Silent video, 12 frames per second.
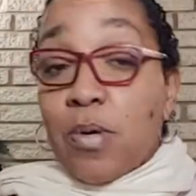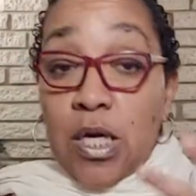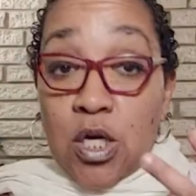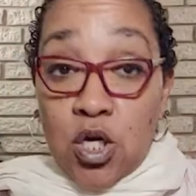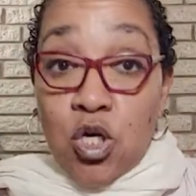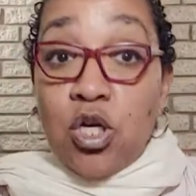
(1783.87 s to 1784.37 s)

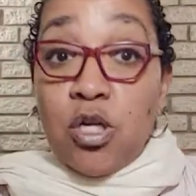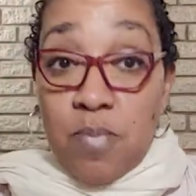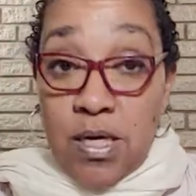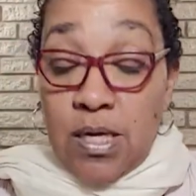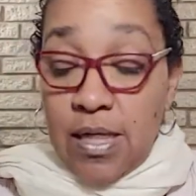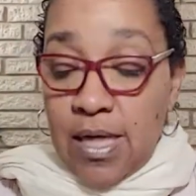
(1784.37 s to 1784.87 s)
But it
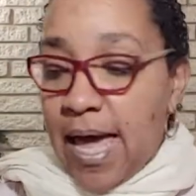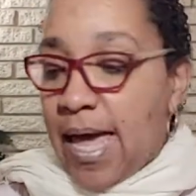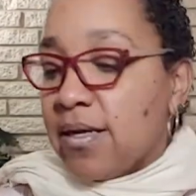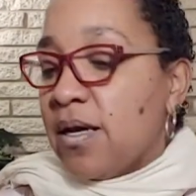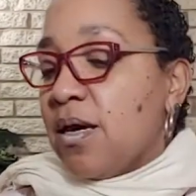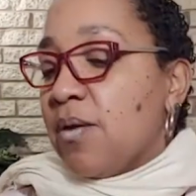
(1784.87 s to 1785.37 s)
could be
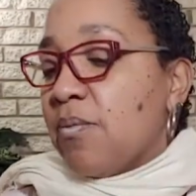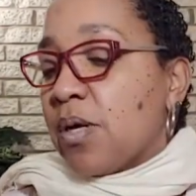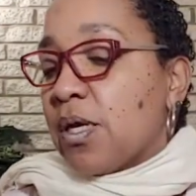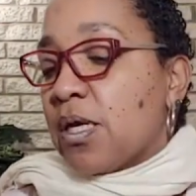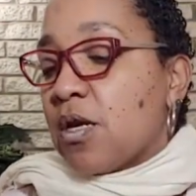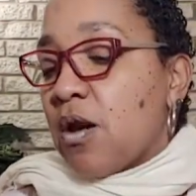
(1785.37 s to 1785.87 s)
that,
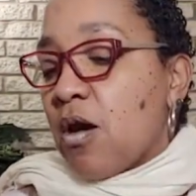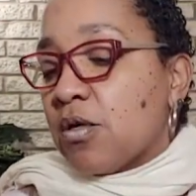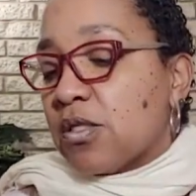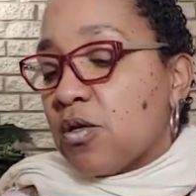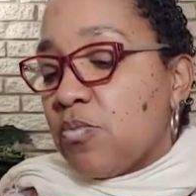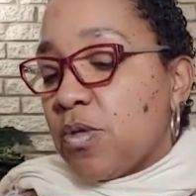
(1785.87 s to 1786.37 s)
but it could
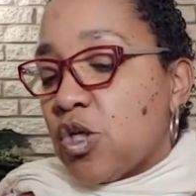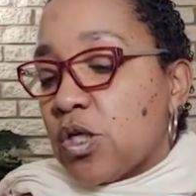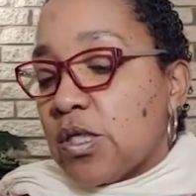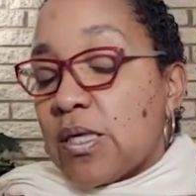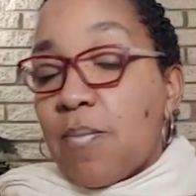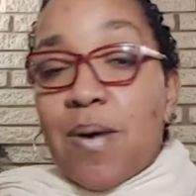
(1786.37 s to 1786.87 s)
also be
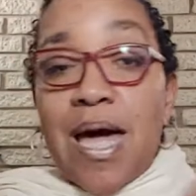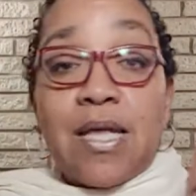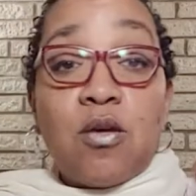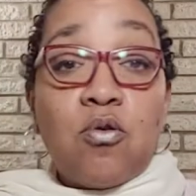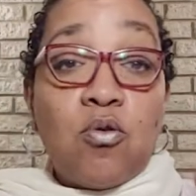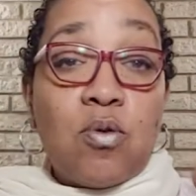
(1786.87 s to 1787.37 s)
just
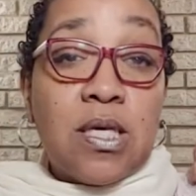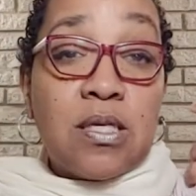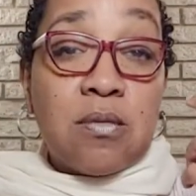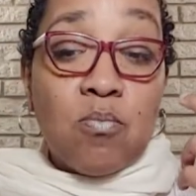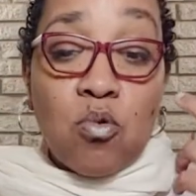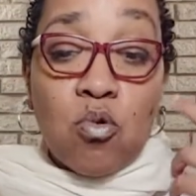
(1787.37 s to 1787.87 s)
somebody who
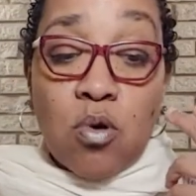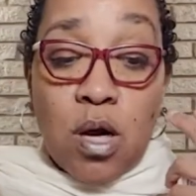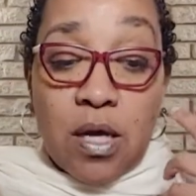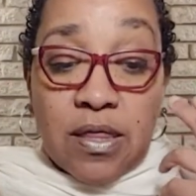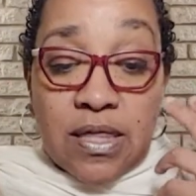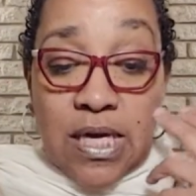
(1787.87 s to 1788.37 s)
is more
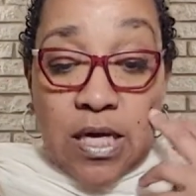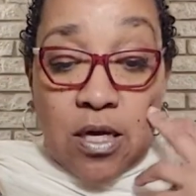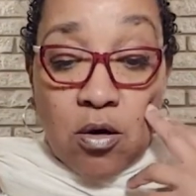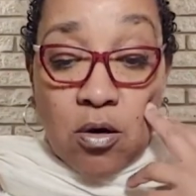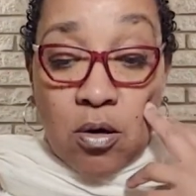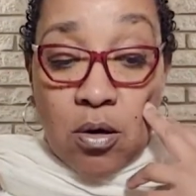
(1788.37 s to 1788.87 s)
a
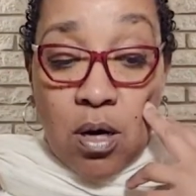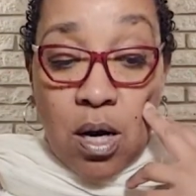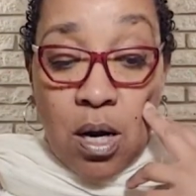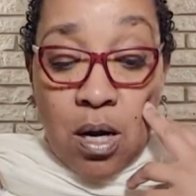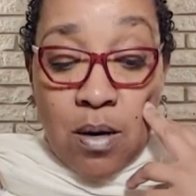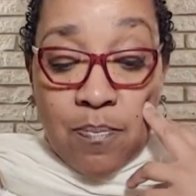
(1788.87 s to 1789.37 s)
thinker,
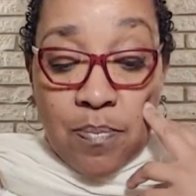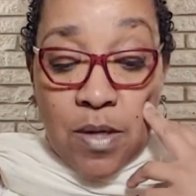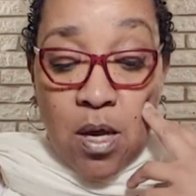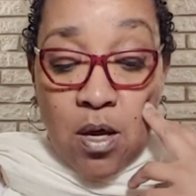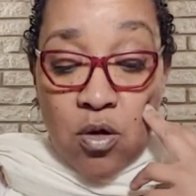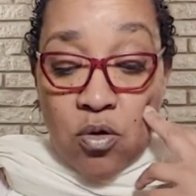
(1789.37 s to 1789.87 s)
um,
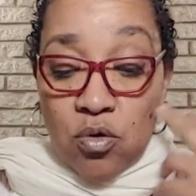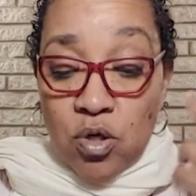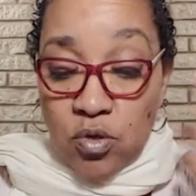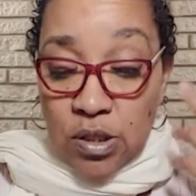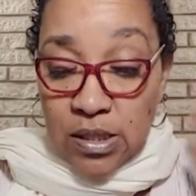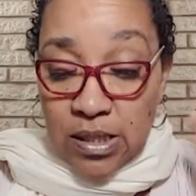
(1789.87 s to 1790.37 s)
who
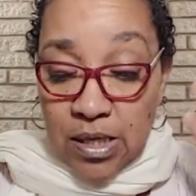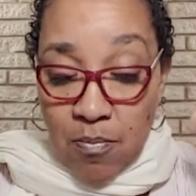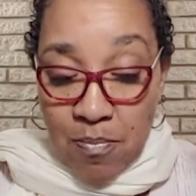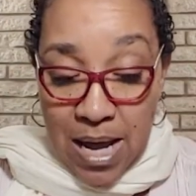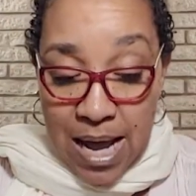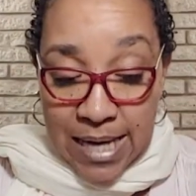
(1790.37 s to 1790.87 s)
uses
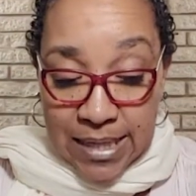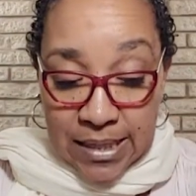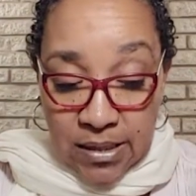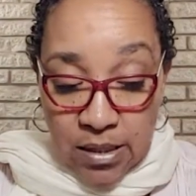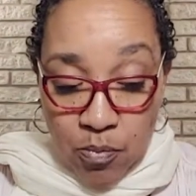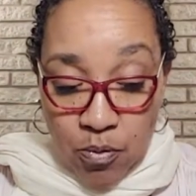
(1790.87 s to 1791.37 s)
their mind
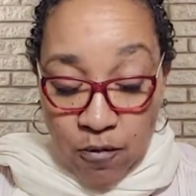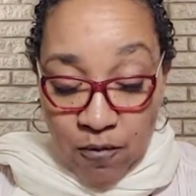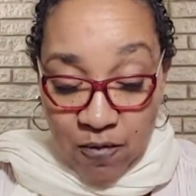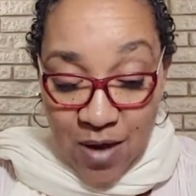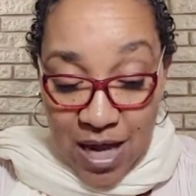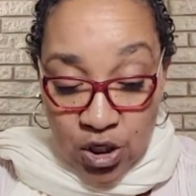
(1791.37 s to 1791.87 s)
as their
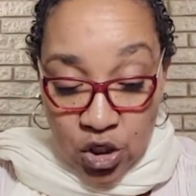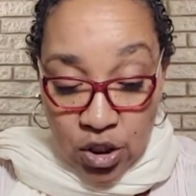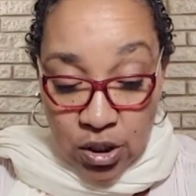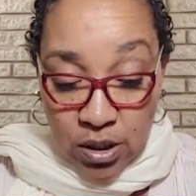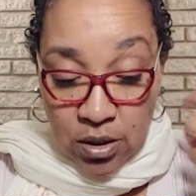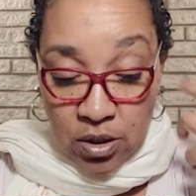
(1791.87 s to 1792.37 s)

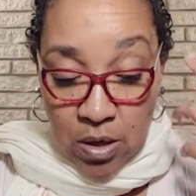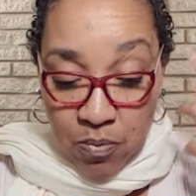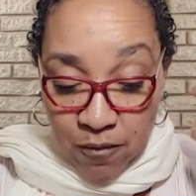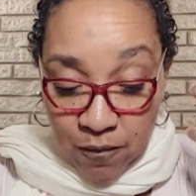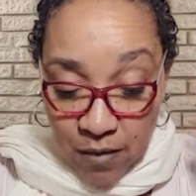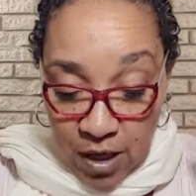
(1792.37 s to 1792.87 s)
profession. Their
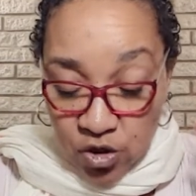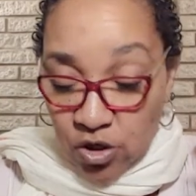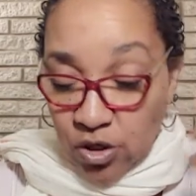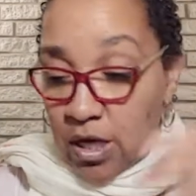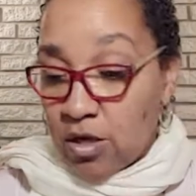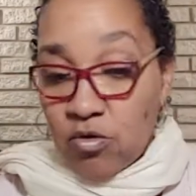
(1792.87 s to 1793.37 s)

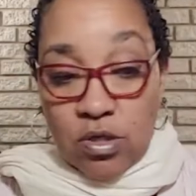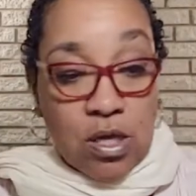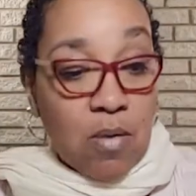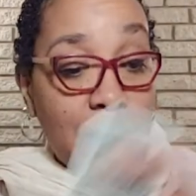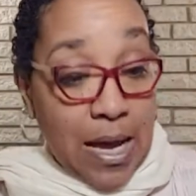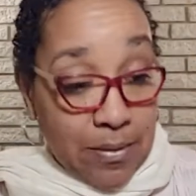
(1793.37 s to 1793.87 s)
profession, they use
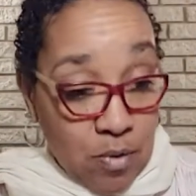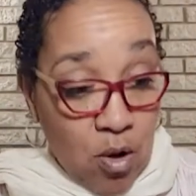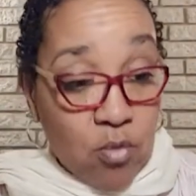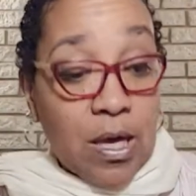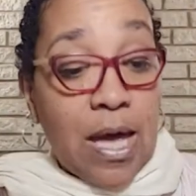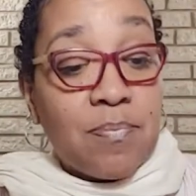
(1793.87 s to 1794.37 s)
their mind.
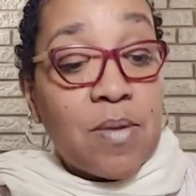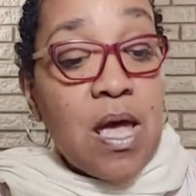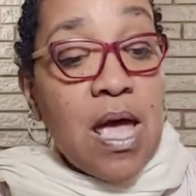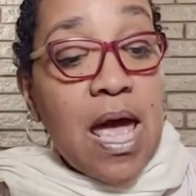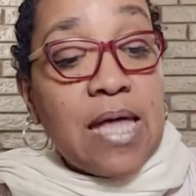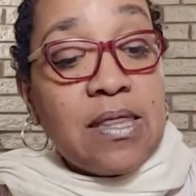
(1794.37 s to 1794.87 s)
Okay.
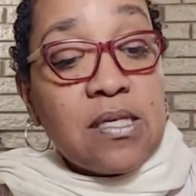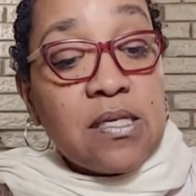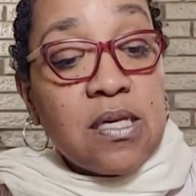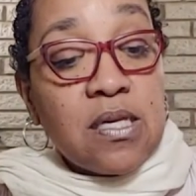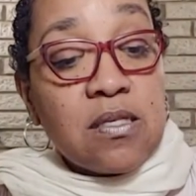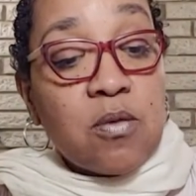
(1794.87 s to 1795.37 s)
And
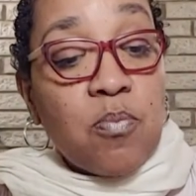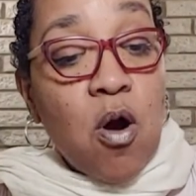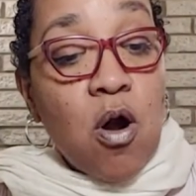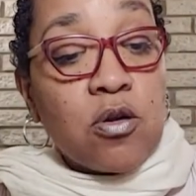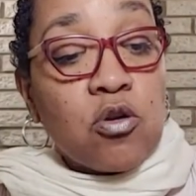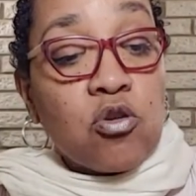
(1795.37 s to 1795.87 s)
this is the
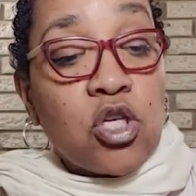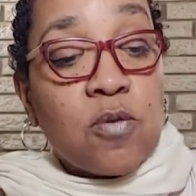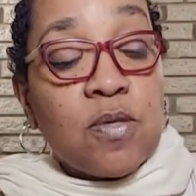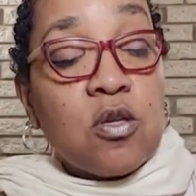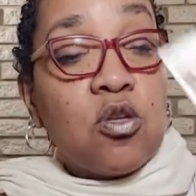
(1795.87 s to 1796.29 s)
partnerships.